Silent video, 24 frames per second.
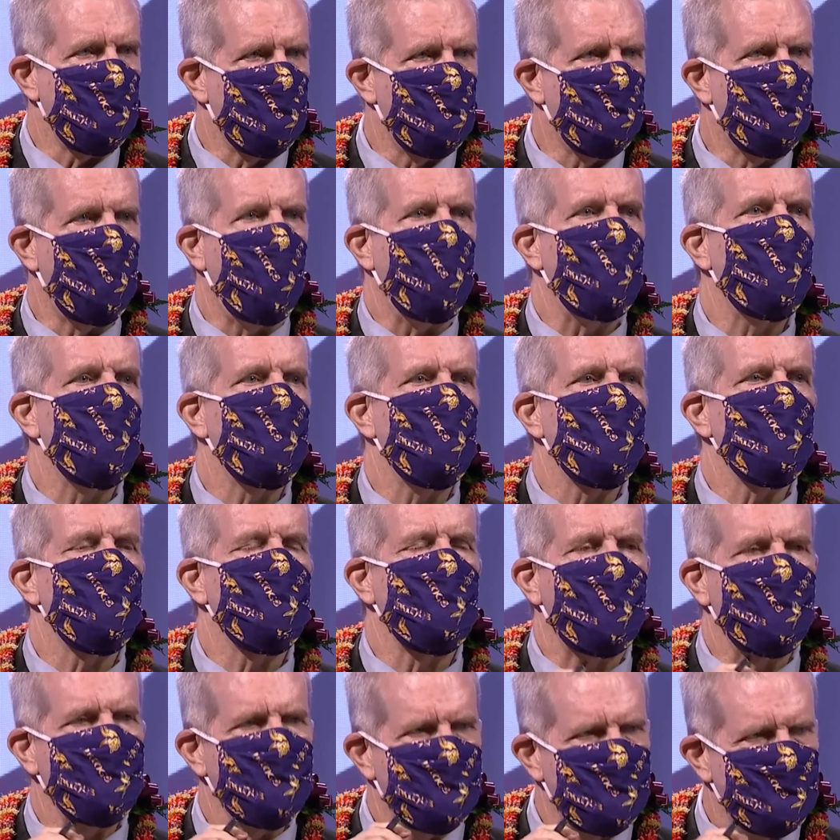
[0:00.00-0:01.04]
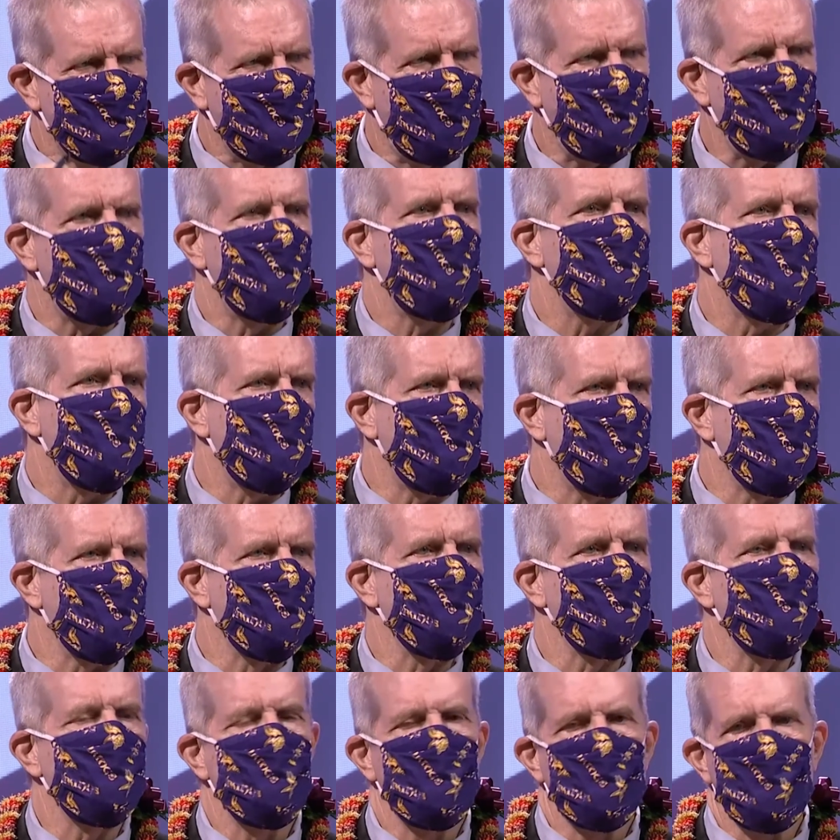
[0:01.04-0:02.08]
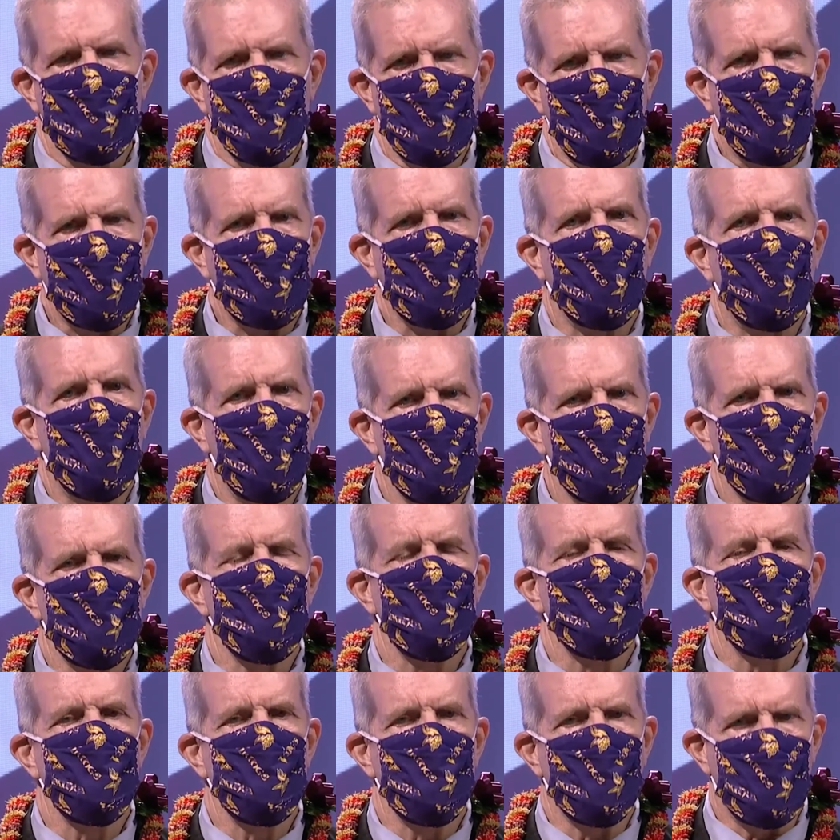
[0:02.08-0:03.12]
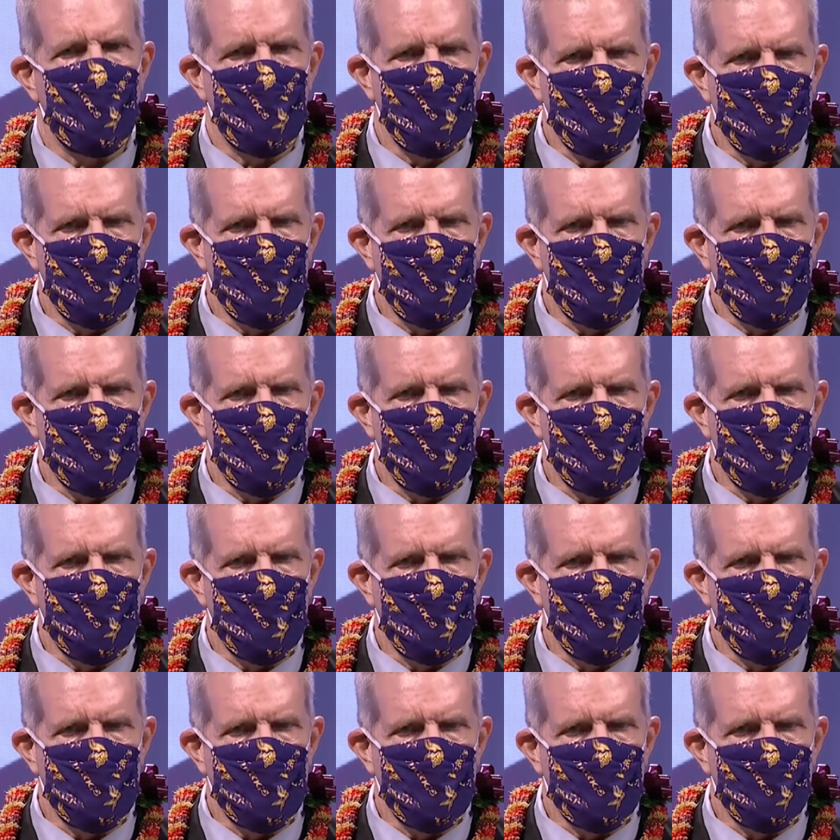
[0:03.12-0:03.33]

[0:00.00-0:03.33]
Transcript: inhospitable place for them to practice this.